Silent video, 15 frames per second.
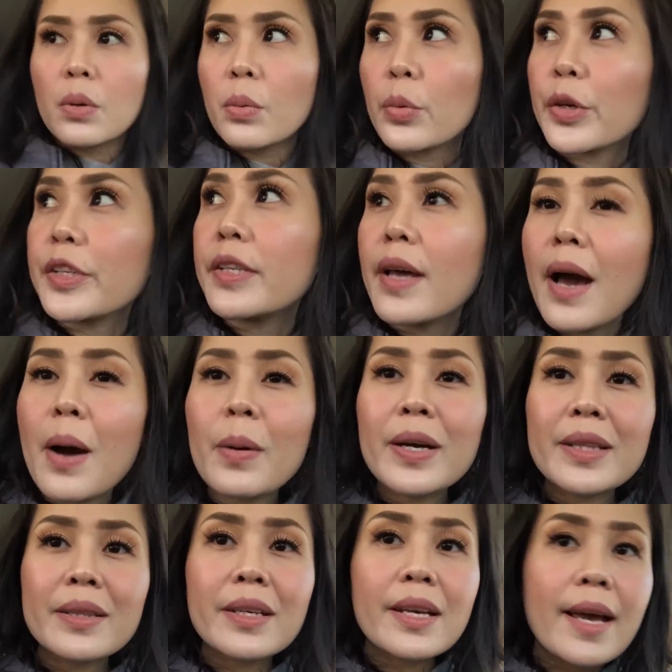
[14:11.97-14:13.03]
We're now
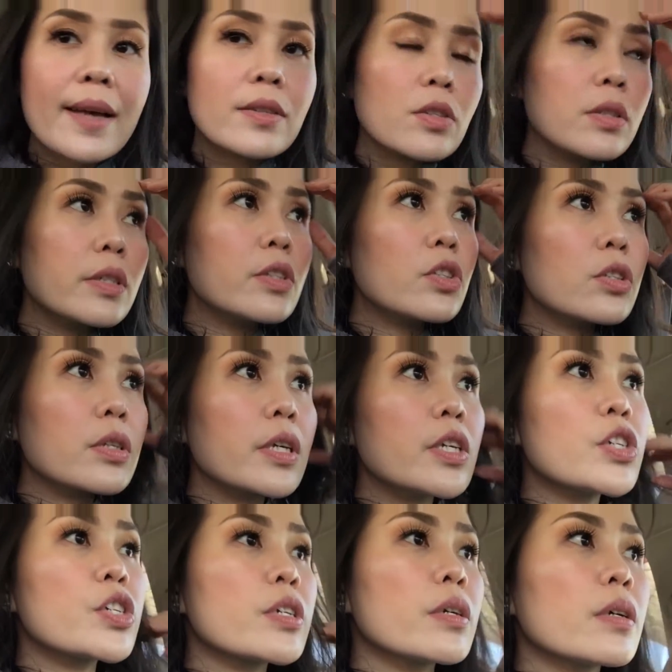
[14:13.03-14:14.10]
at the gasoline
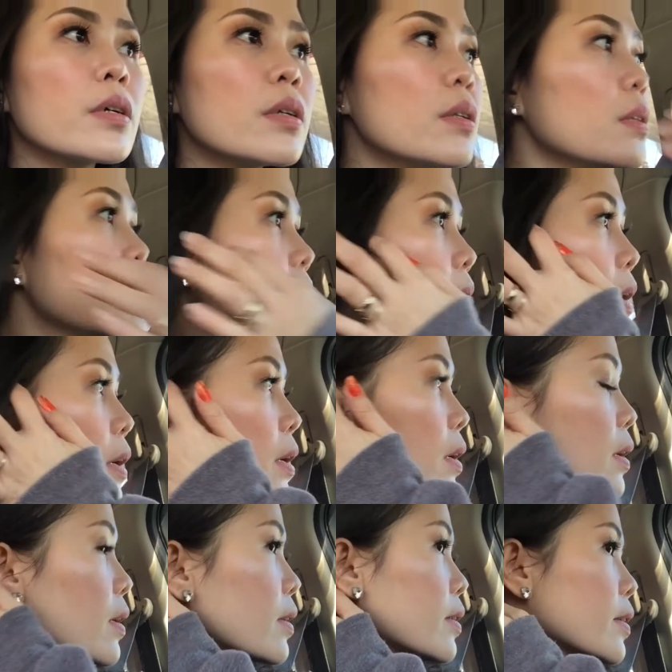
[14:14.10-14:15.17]
station,
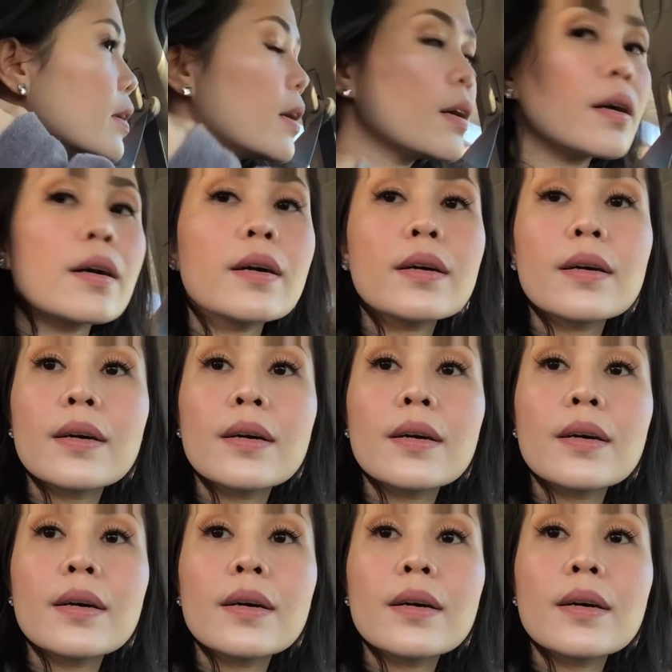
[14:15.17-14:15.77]
and yeah,